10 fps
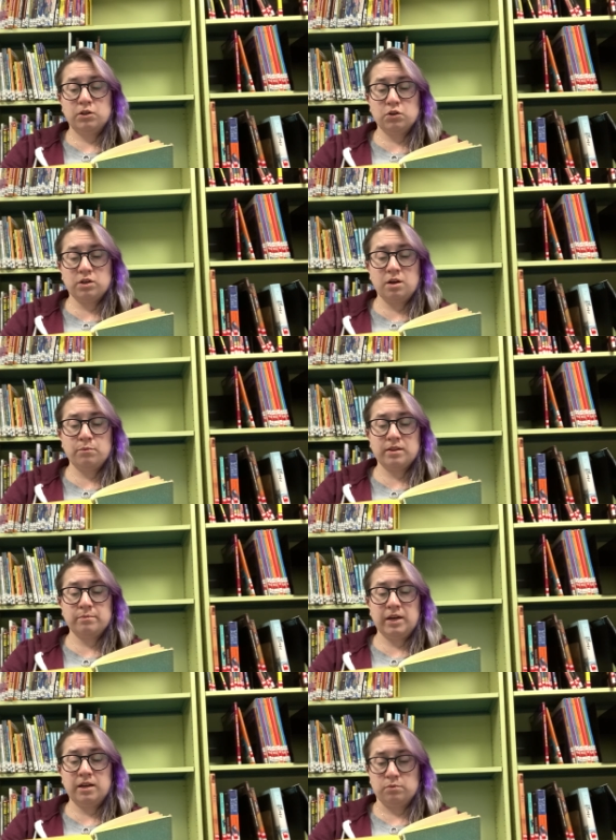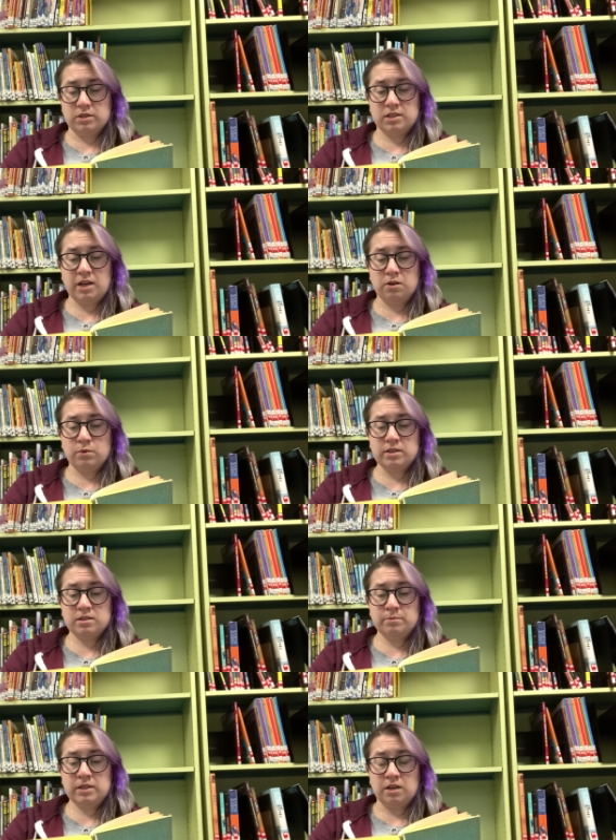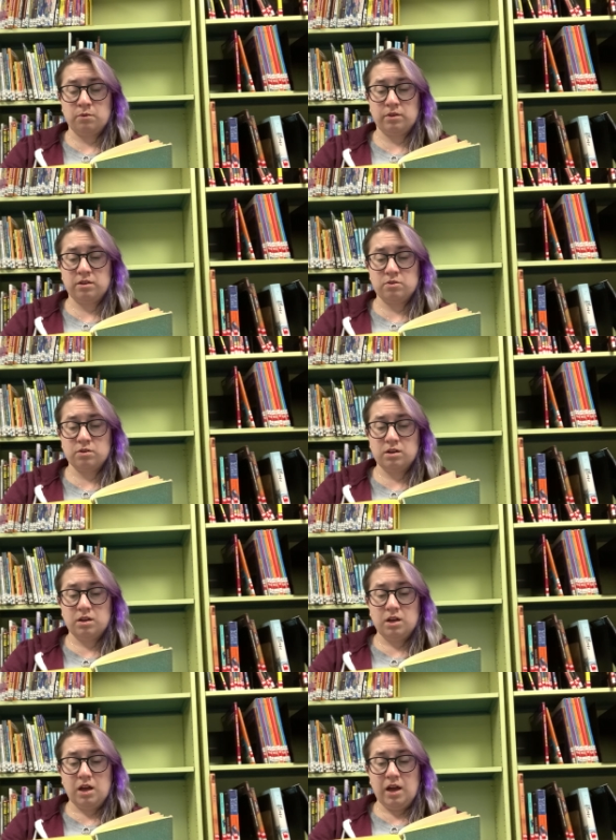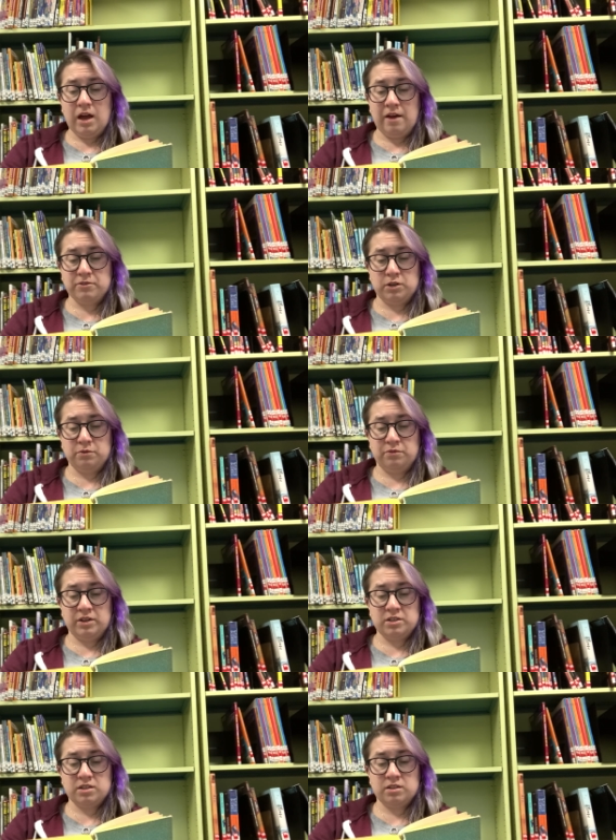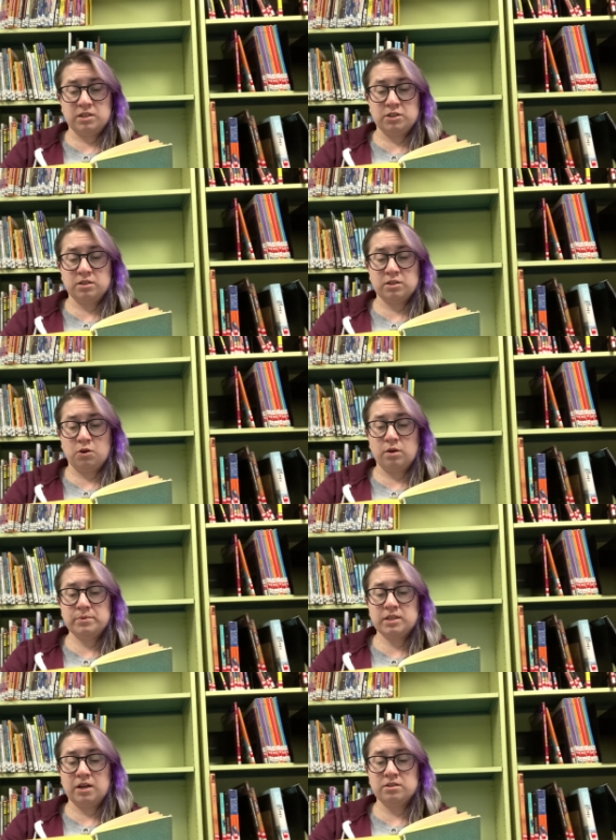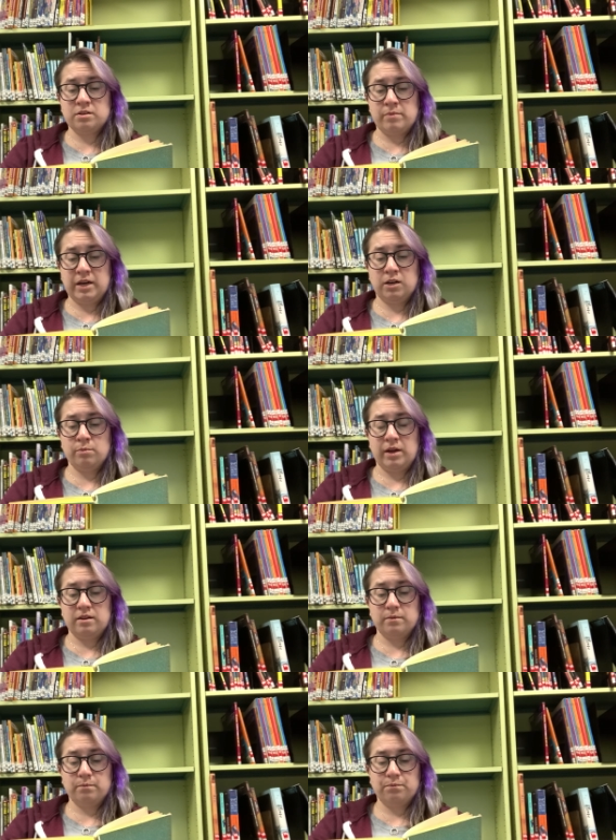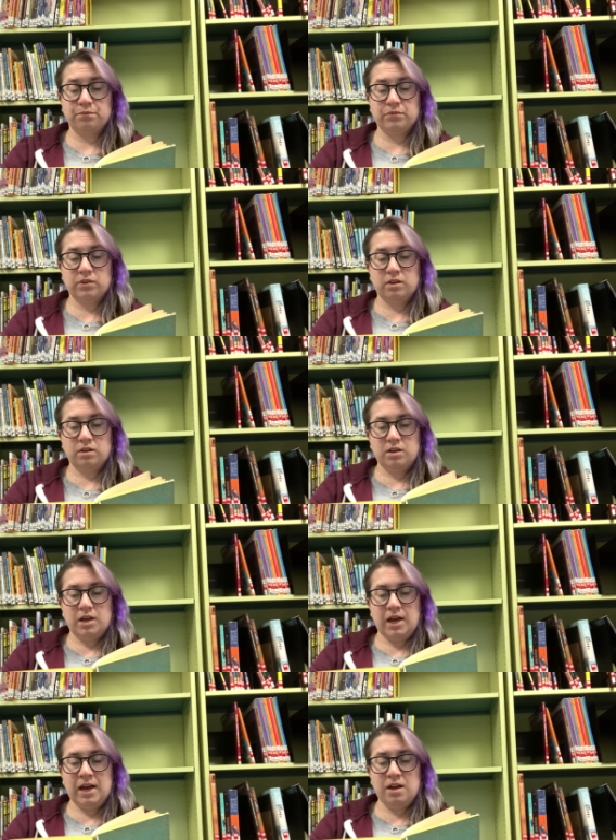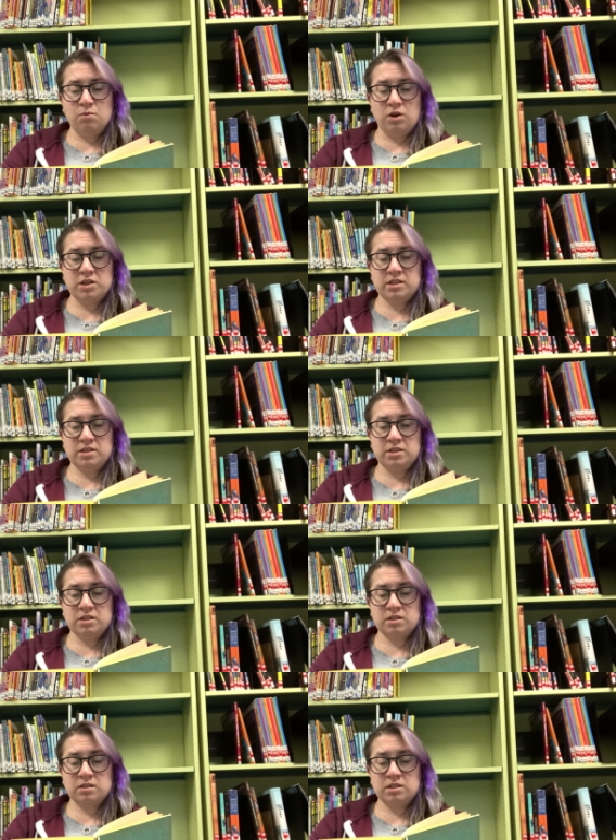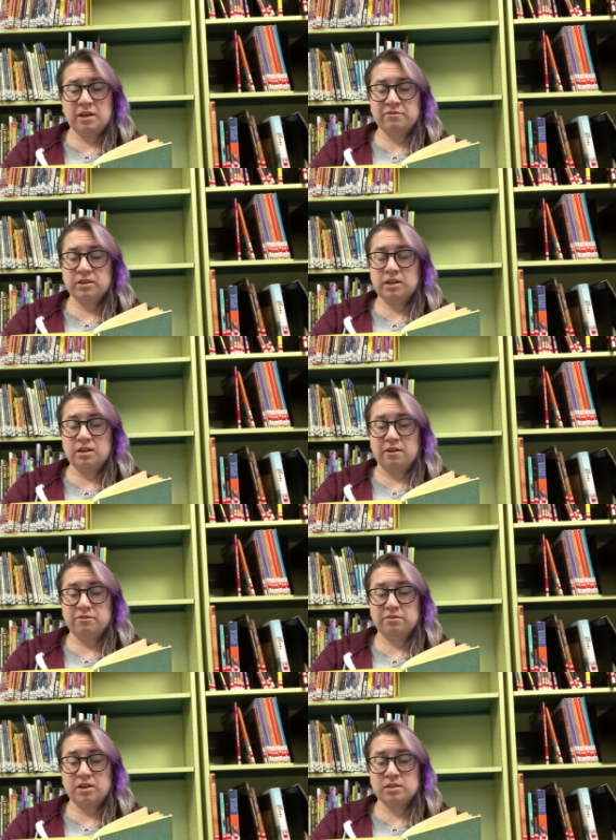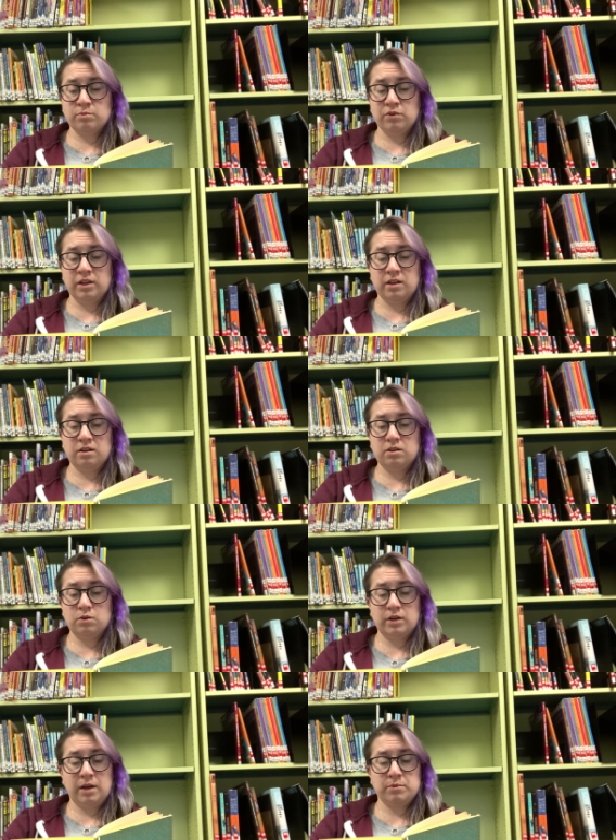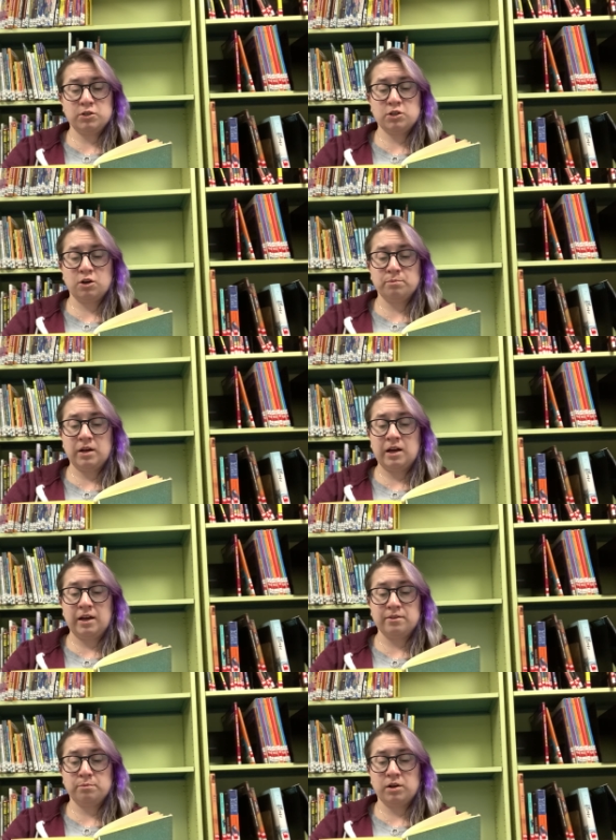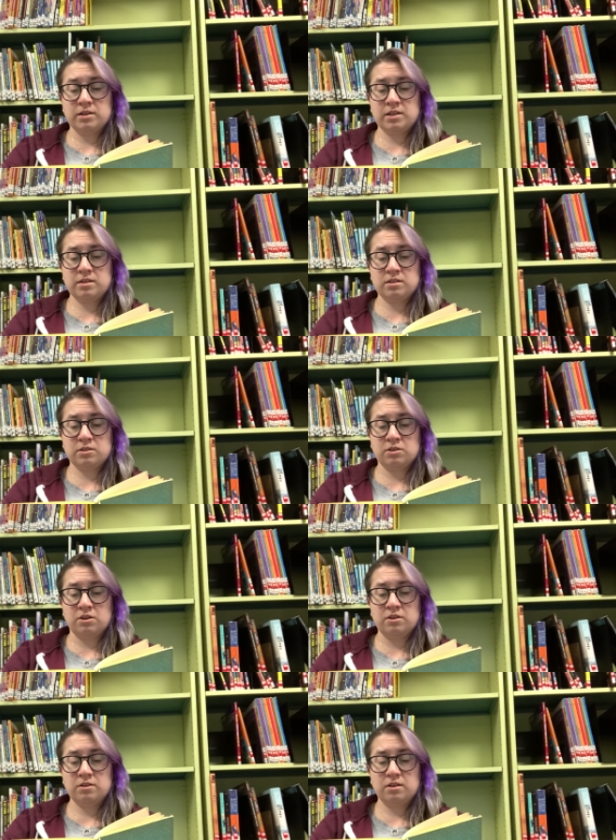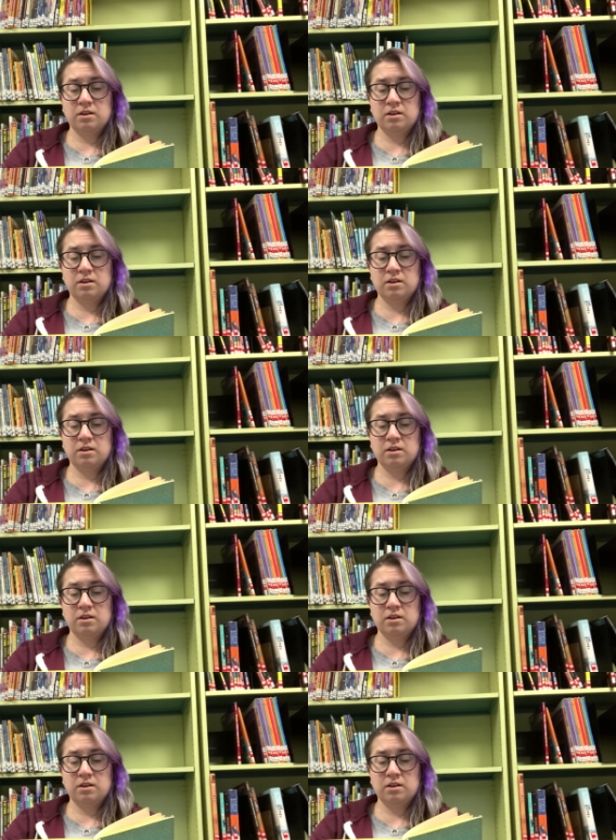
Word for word: You'll come with me and we'll settle what's to be done with you. After you've finished the dishes, go upstairs and make your bed. Anne washed the dishes deftly enough, as Marilla, who kept a sharp eye on the process, discerned.